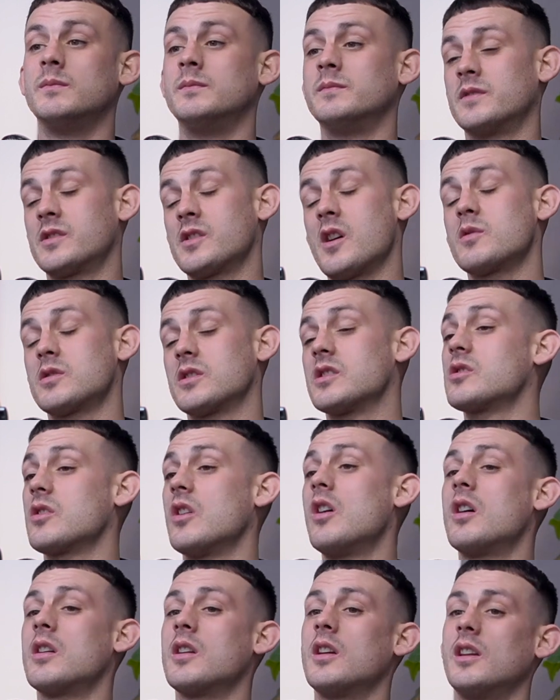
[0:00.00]
So is the
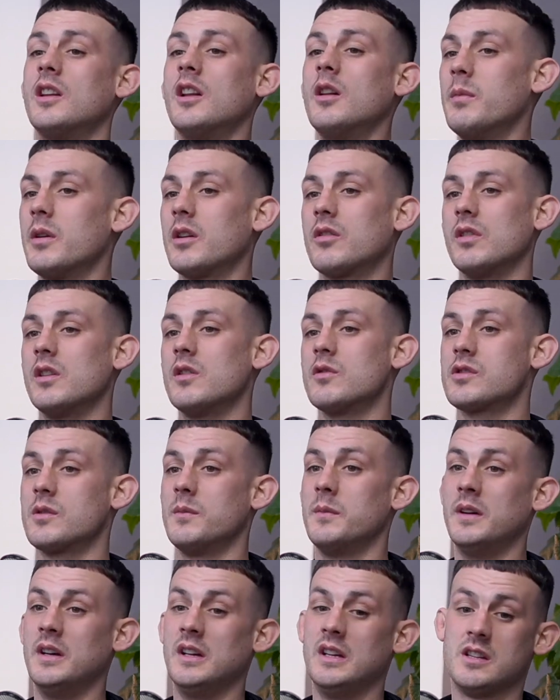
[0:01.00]
sauna a little bit gruesome.
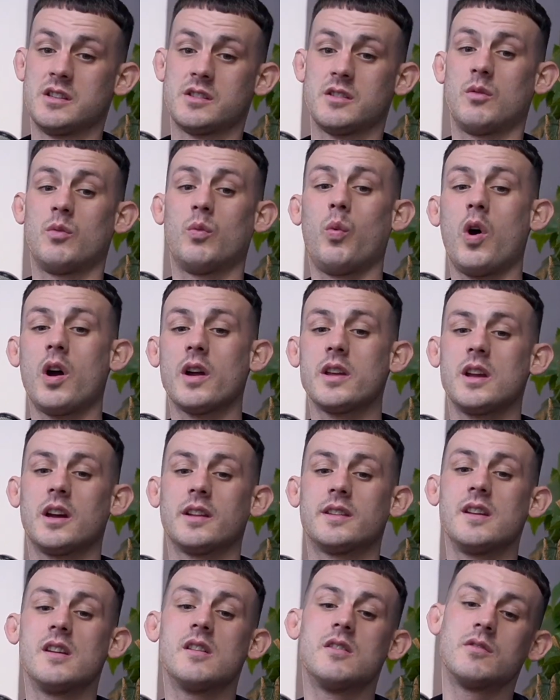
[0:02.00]
So what you're
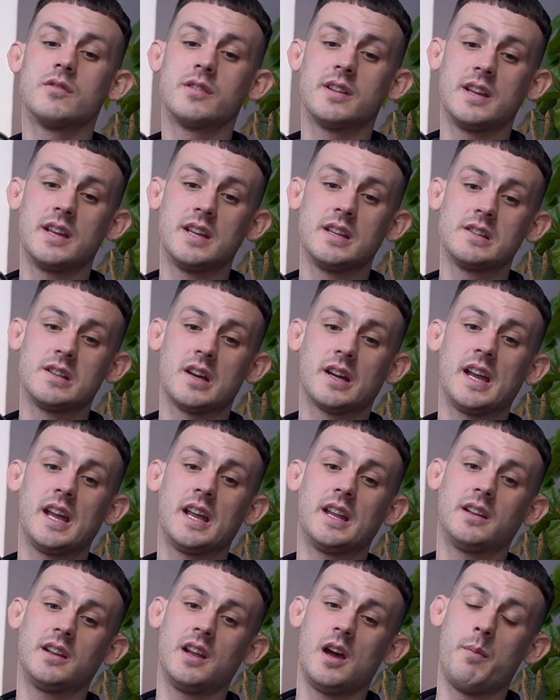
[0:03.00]
doing is you're
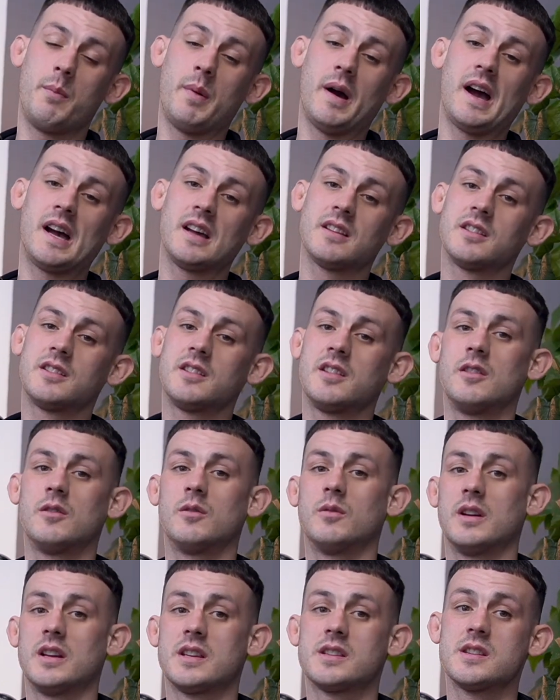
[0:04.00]
getting a bath to
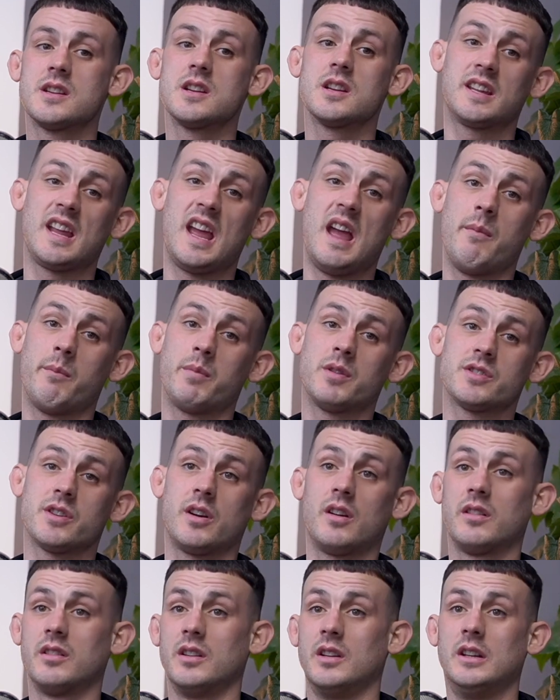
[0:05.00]
a certain
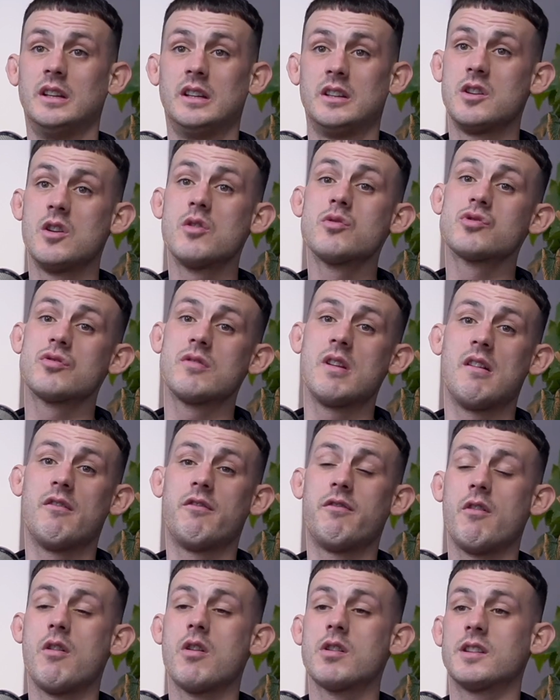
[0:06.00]
temperature, usually around
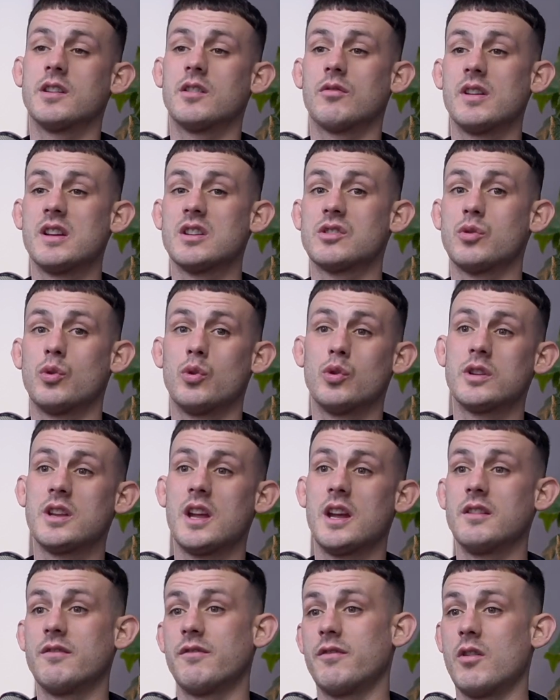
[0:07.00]
40 degrees,
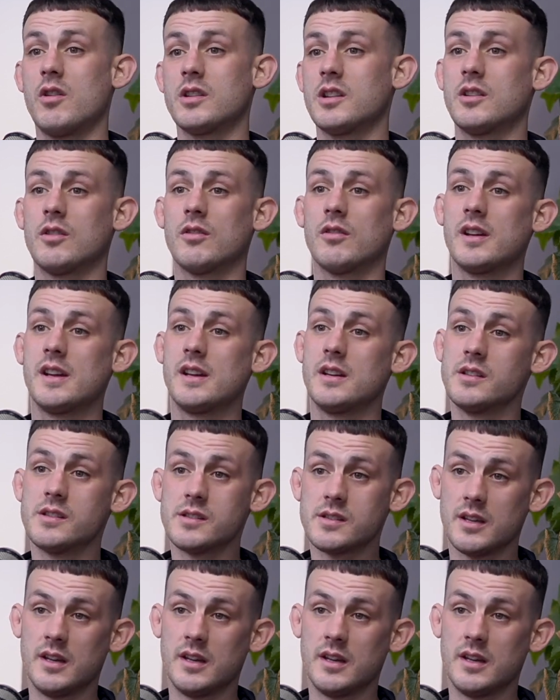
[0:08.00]
38, 40 degrees.